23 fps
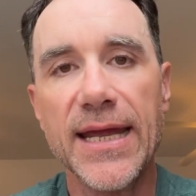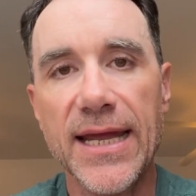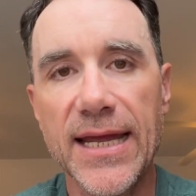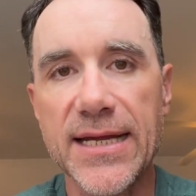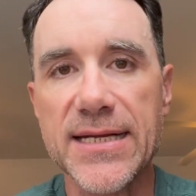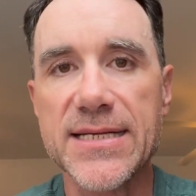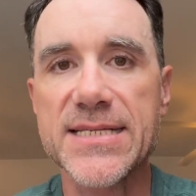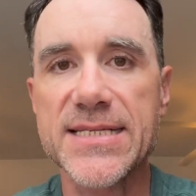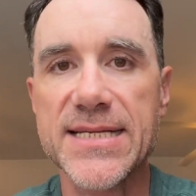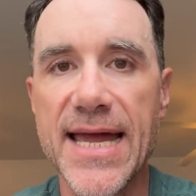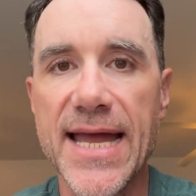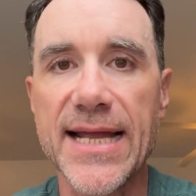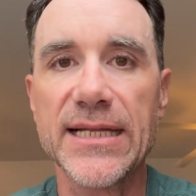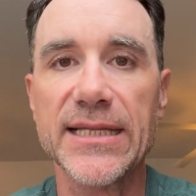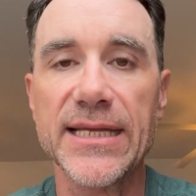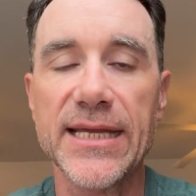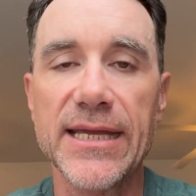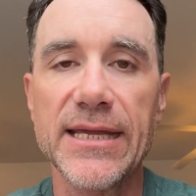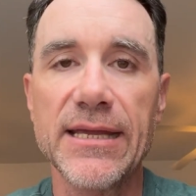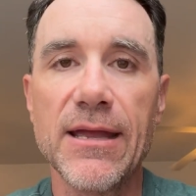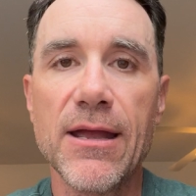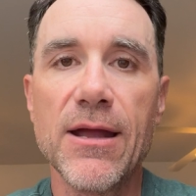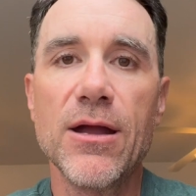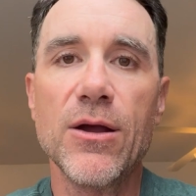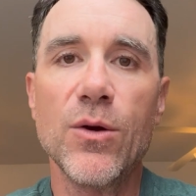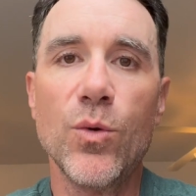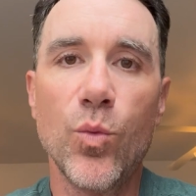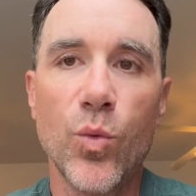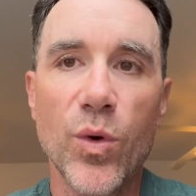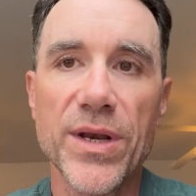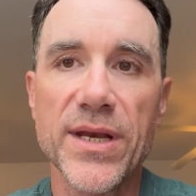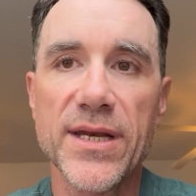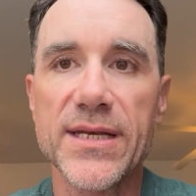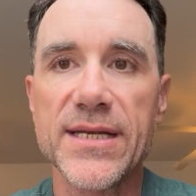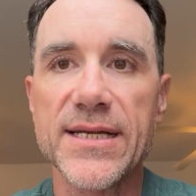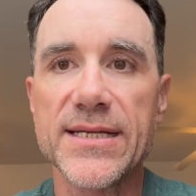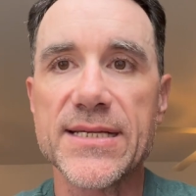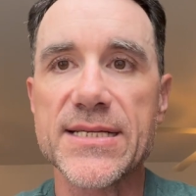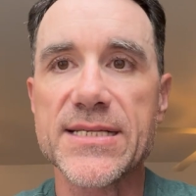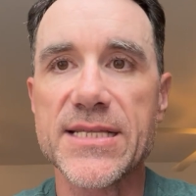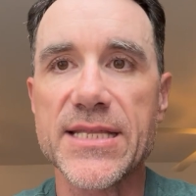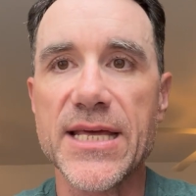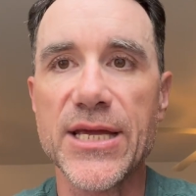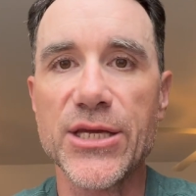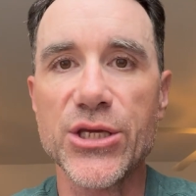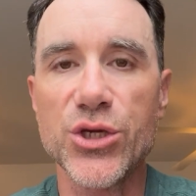exactly what it is
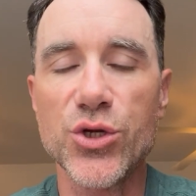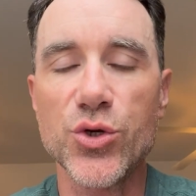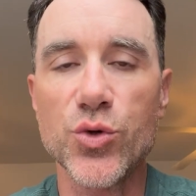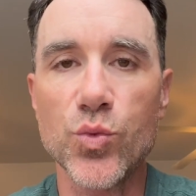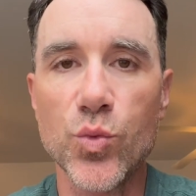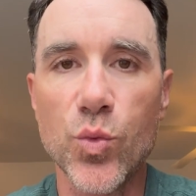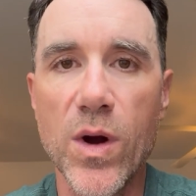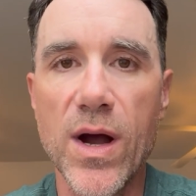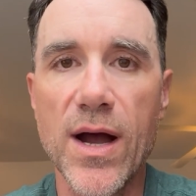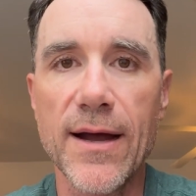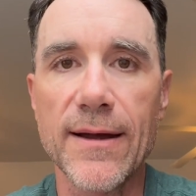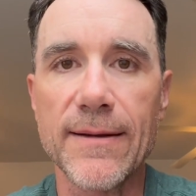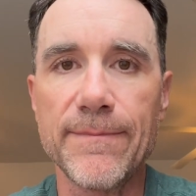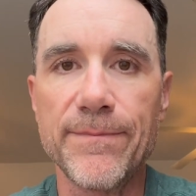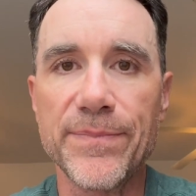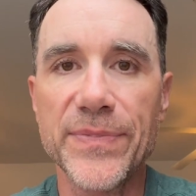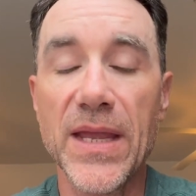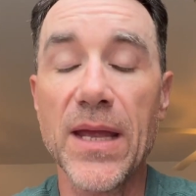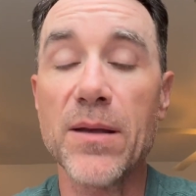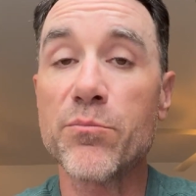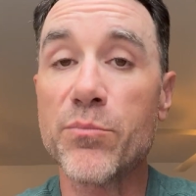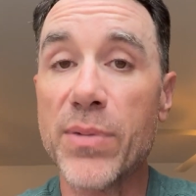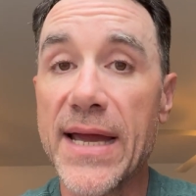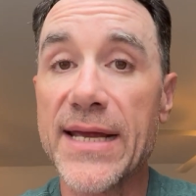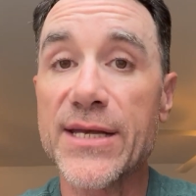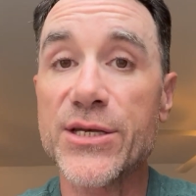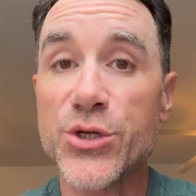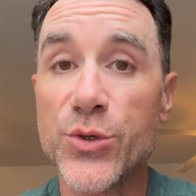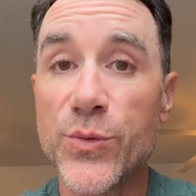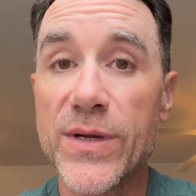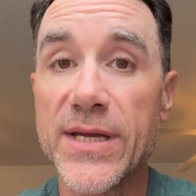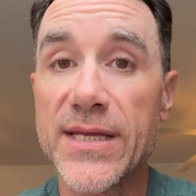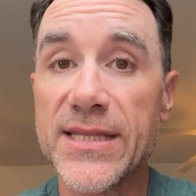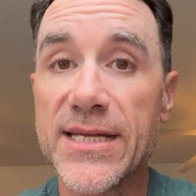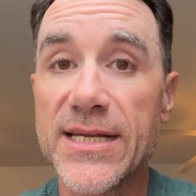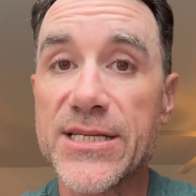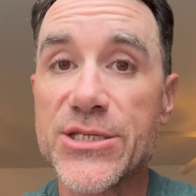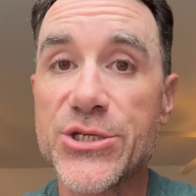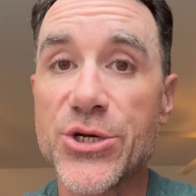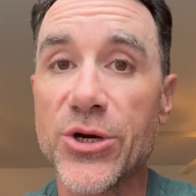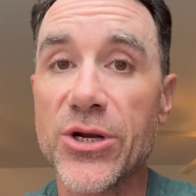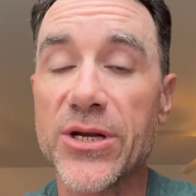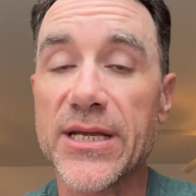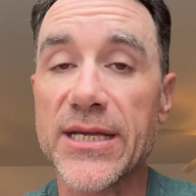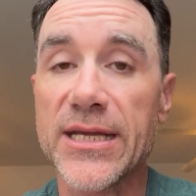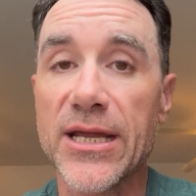that you want. And by doing this, you're
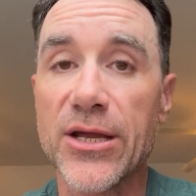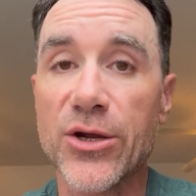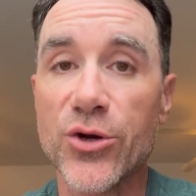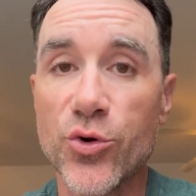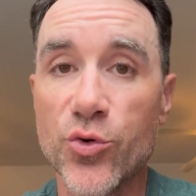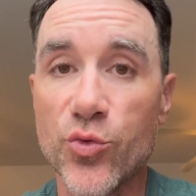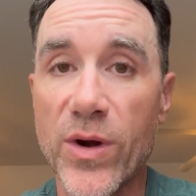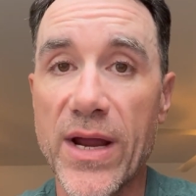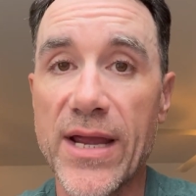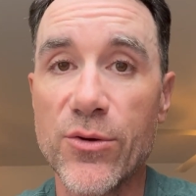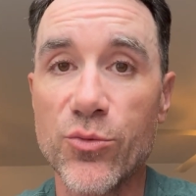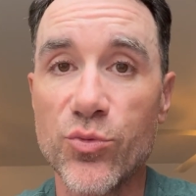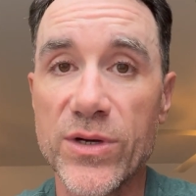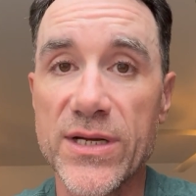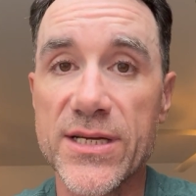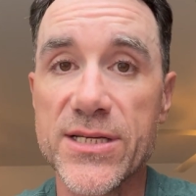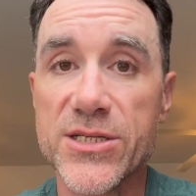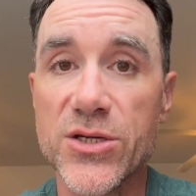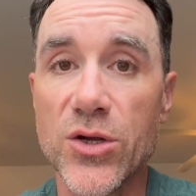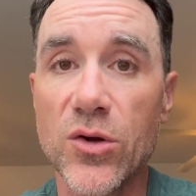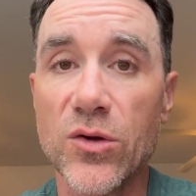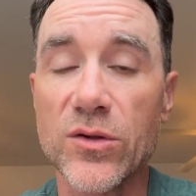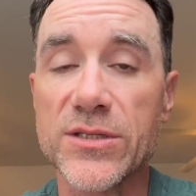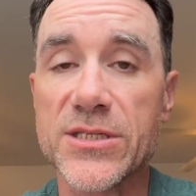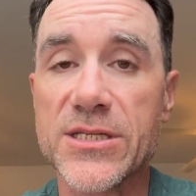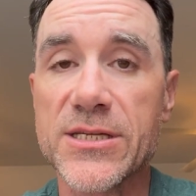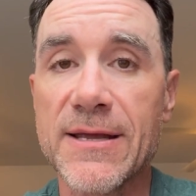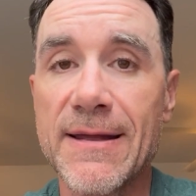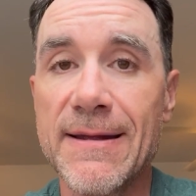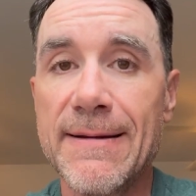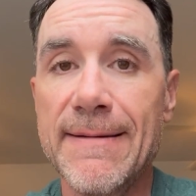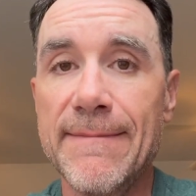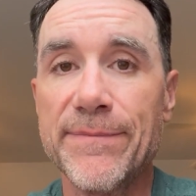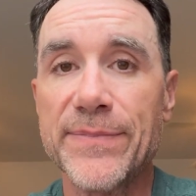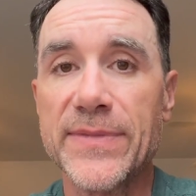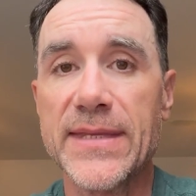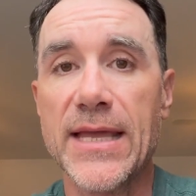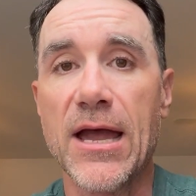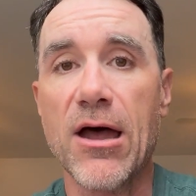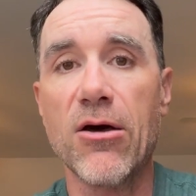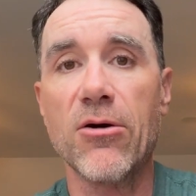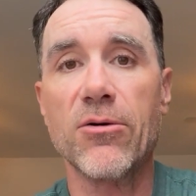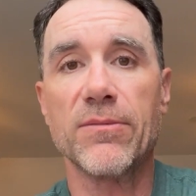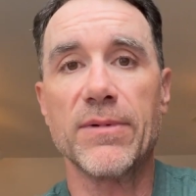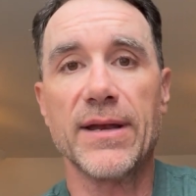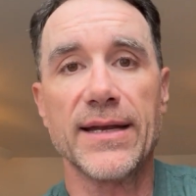going to get great results.
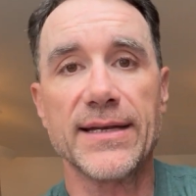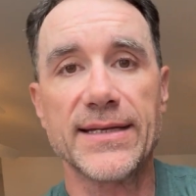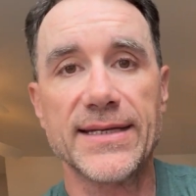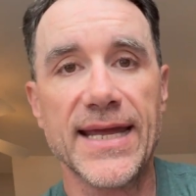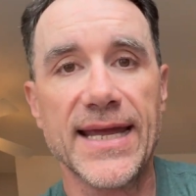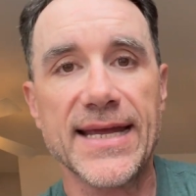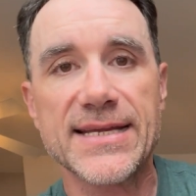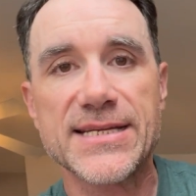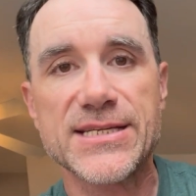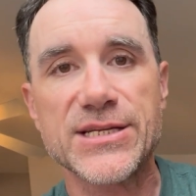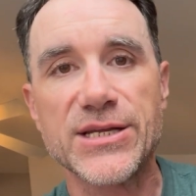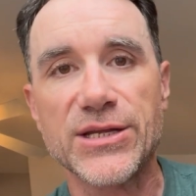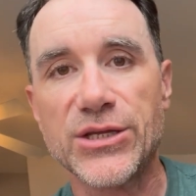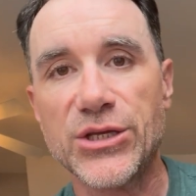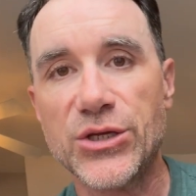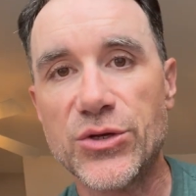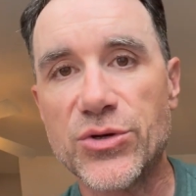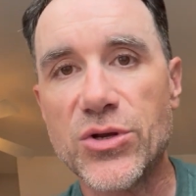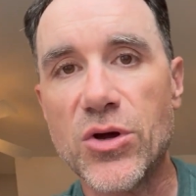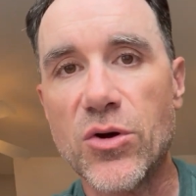Now, in case you